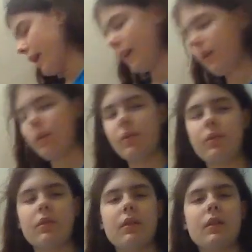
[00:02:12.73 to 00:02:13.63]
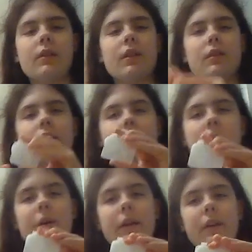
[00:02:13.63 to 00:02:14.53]
I use this
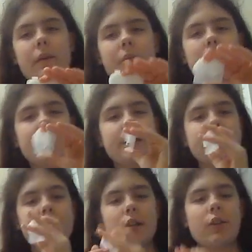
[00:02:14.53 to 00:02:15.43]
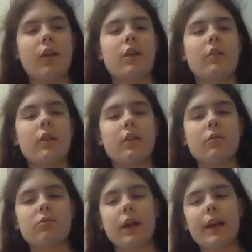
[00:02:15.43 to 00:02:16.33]
clear one, which says
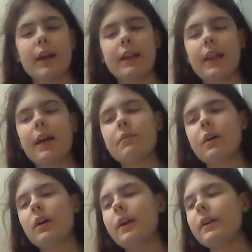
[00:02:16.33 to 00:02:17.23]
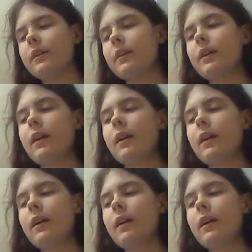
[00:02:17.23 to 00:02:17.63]
right and left on it.